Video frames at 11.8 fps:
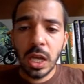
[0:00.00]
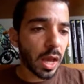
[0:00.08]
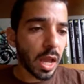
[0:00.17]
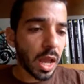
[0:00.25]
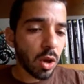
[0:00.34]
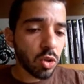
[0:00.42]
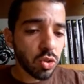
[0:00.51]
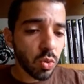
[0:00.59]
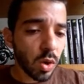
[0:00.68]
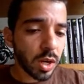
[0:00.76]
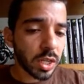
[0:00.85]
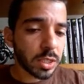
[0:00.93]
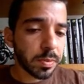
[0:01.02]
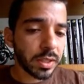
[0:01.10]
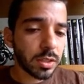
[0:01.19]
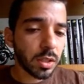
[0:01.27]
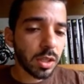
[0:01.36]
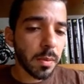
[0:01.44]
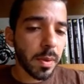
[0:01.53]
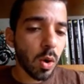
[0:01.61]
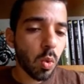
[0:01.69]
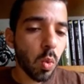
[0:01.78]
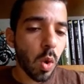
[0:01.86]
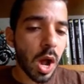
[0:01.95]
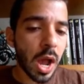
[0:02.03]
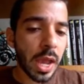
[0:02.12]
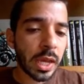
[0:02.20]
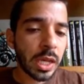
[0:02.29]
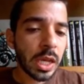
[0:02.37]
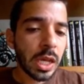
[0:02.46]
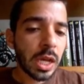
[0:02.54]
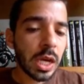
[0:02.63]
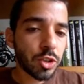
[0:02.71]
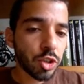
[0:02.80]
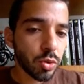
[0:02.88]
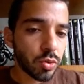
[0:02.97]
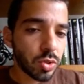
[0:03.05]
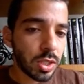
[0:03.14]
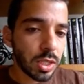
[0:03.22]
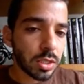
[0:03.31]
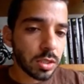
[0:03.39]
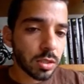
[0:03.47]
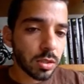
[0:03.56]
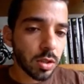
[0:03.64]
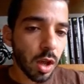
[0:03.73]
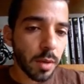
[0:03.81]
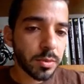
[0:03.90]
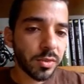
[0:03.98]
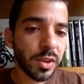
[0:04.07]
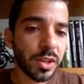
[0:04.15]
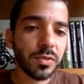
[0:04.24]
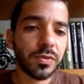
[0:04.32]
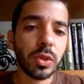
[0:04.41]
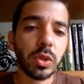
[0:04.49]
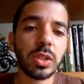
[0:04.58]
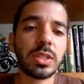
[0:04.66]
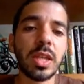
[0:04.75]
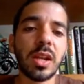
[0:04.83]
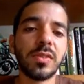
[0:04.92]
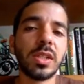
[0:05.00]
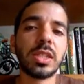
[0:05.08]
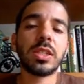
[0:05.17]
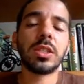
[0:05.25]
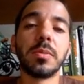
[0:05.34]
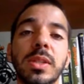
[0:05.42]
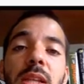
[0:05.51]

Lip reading: I also wanted to explain something about why I chose this observation field instead of, let's say, something